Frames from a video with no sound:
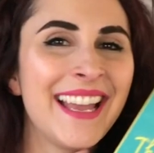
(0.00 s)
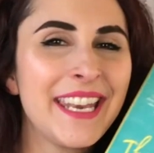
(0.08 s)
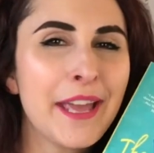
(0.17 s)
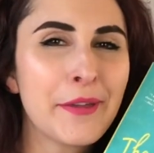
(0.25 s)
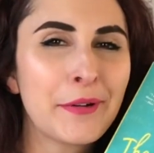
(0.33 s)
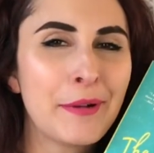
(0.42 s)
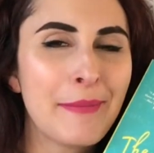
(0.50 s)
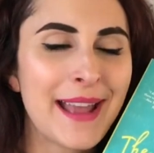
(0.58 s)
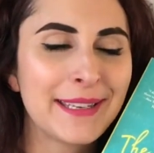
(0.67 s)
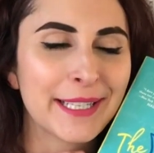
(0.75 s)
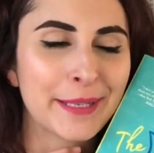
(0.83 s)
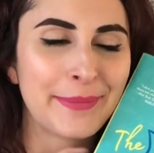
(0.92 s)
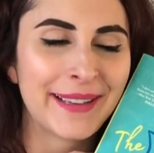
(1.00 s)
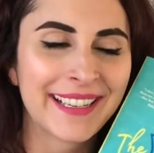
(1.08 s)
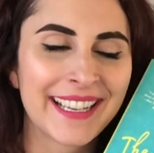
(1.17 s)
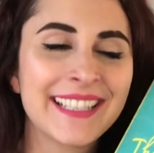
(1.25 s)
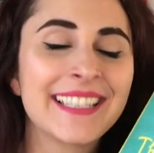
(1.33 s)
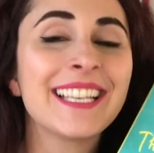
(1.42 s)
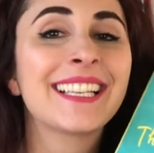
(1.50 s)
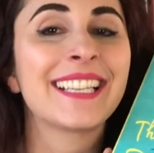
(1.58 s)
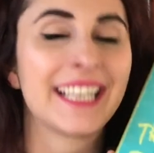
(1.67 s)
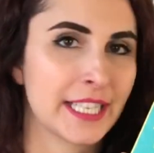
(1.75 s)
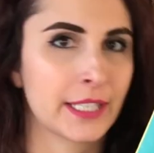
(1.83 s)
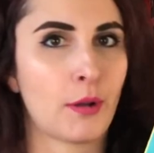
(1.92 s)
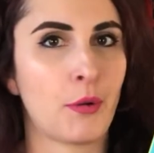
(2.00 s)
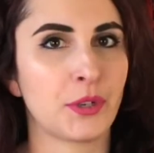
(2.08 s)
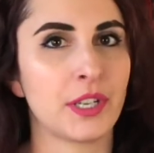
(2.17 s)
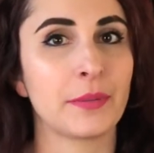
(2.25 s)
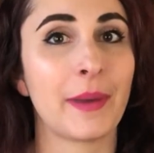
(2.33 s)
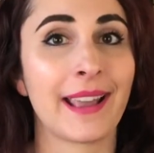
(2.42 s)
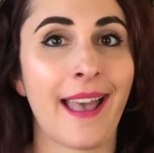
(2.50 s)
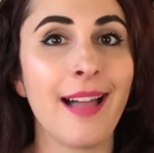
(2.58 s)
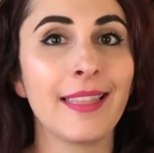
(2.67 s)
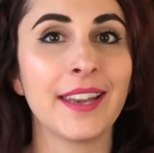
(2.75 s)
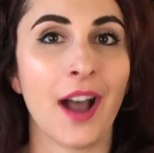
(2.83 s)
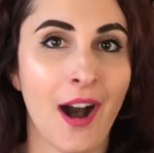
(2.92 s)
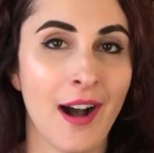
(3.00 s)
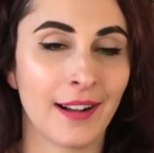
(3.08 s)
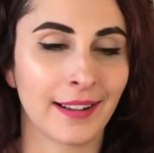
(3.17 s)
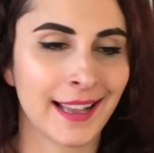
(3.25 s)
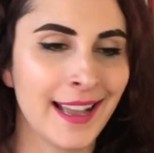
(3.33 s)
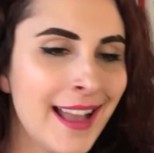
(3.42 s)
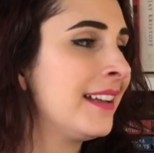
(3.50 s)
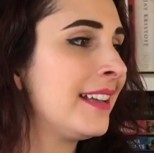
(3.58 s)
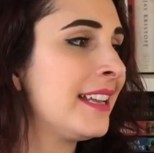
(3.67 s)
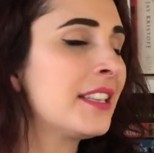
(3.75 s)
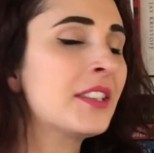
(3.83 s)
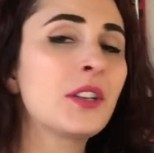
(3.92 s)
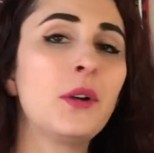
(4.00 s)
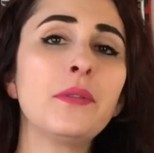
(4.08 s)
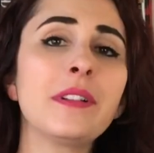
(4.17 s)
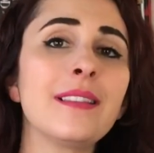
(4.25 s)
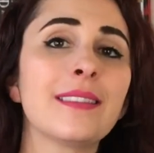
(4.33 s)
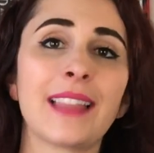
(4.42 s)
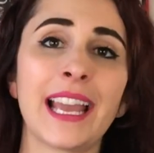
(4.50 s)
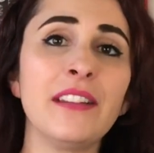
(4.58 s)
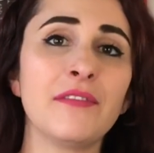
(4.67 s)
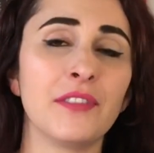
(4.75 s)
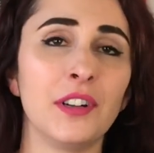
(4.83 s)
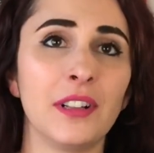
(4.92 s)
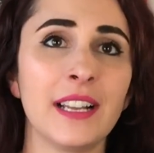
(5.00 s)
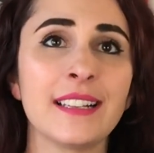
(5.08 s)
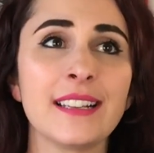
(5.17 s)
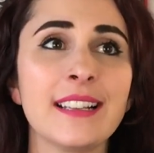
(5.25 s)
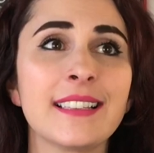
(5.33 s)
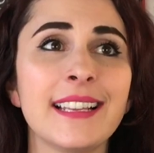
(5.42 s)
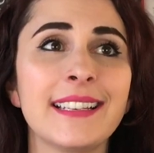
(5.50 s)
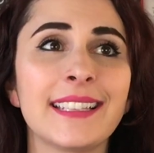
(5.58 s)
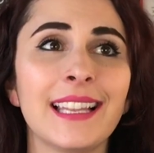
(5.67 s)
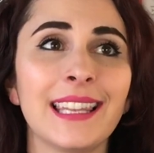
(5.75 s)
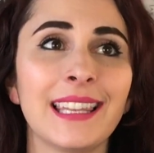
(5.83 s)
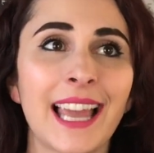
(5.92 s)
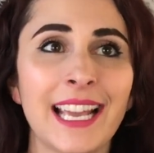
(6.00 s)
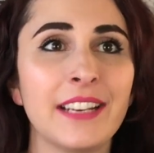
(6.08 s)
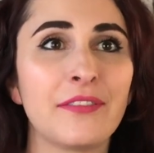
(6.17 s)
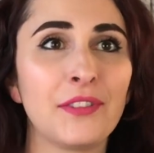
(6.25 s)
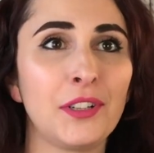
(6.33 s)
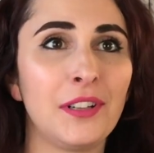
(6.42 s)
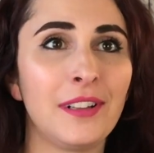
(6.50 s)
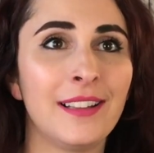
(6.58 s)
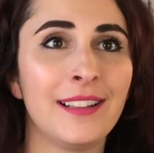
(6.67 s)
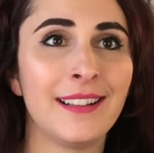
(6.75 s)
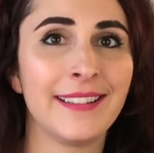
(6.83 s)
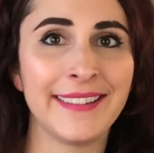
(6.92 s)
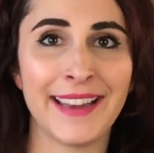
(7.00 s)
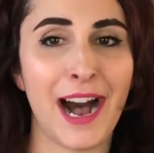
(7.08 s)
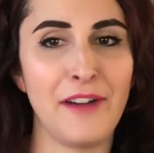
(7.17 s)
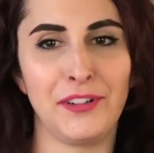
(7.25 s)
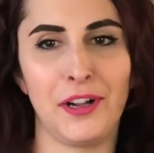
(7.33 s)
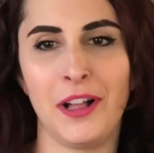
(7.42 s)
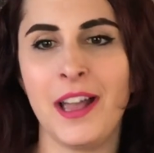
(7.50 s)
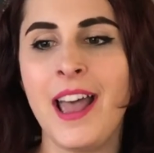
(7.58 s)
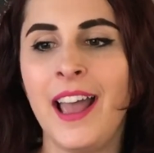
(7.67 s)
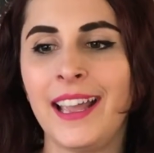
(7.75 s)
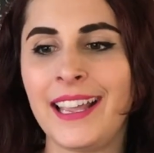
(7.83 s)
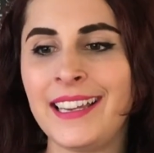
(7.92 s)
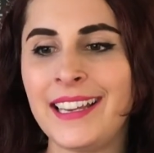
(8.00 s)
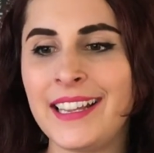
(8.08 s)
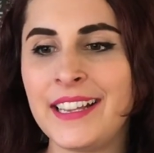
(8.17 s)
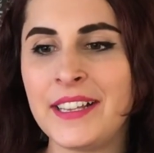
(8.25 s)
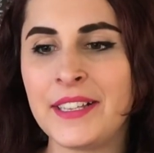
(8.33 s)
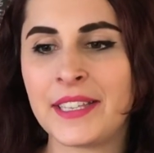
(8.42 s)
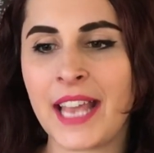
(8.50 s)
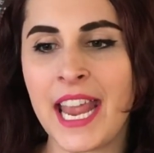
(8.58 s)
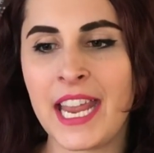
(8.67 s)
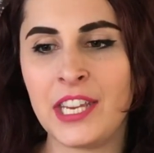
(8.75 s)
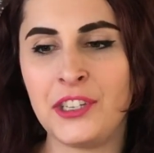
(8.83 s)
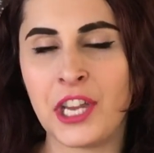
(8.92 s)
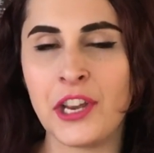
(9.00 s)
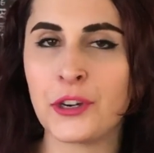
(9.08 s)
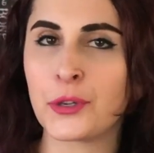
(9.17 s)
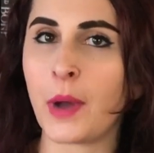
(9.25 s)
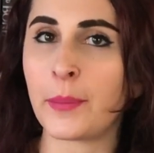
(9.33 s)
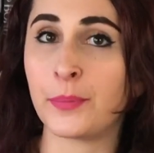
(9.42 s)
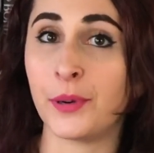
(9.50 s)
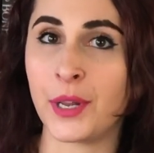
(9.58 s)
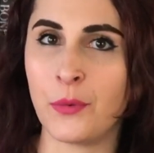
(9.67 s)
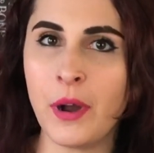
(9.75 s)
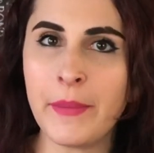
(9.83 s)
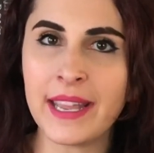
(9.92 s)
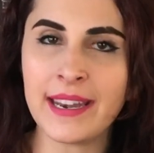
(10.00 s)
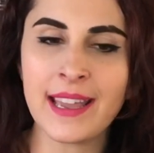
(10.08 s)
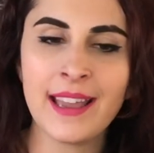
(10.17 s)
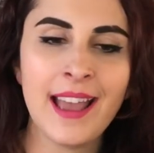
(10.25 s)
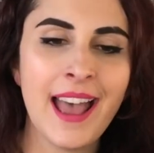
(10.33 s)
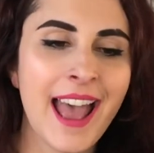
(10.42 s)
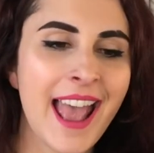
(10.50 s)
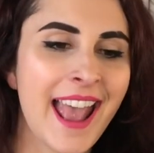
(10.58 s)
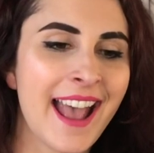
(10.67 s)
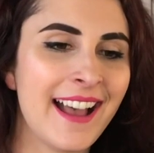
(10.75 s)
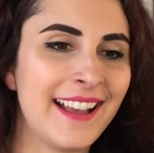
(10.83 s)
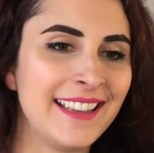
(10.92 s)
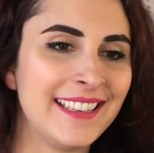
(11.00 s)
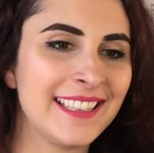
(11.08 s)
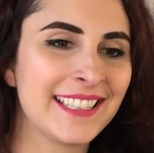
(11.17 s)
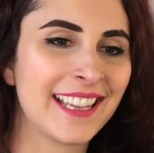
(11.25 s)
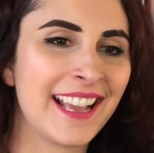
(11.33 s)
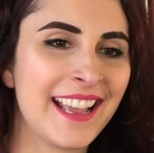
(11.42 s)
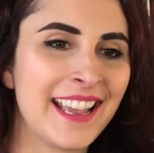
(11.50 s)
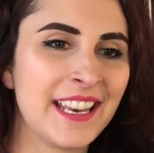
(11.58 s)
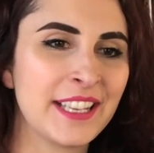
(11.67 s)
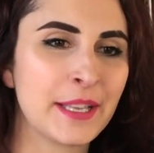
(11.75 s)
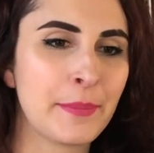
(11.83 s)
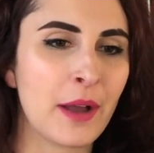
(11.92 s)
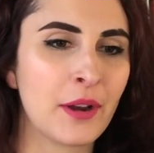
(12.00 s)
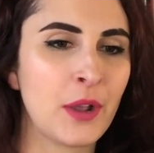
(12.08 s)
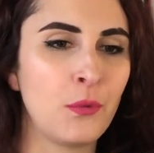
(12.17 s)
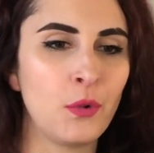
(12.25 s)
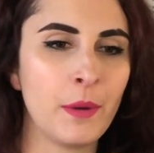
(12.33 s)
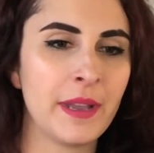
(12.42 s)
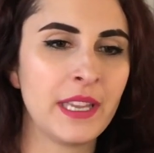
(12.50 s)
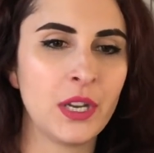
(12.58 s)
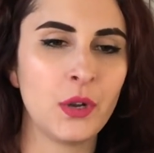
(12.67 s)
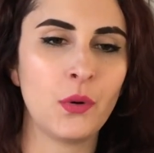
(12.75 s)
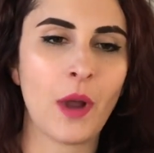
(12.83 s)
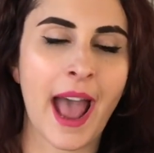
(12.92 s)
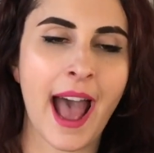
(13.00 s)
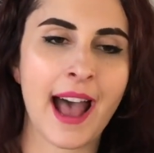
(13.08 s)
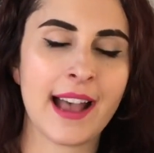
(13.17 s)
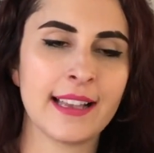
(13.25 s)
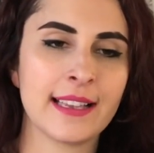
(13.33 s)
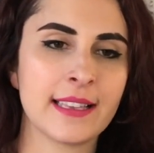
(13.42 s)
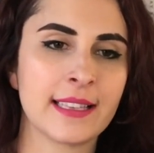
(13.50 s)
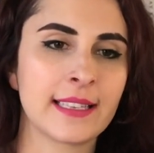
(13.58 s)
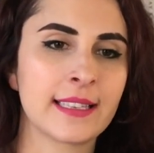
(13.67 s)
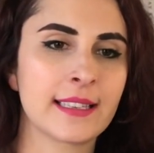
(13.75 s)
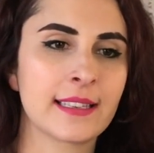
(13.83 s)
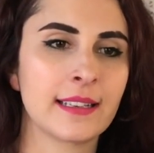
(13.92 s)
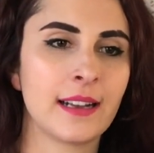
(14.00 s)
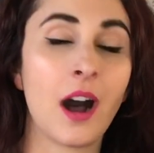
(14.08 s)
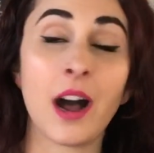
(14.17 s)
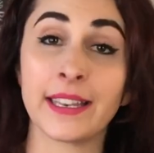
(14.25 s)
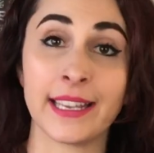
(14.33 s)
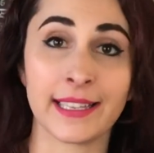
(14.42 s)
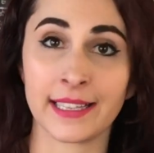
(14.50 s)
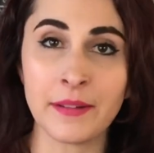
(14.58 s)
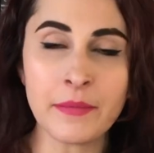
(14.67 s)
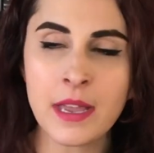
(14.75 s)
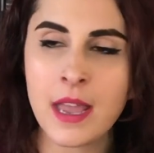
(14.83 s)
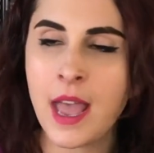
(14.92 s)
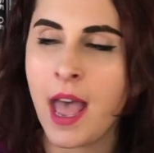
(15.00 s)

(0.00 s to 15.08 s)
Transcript: Another romantic pick is The Kiss Quotient by Helen Hoang. It's so delightful. It is a delightful novel. It is a gender swap pretty woman, and it is about a woman who has autism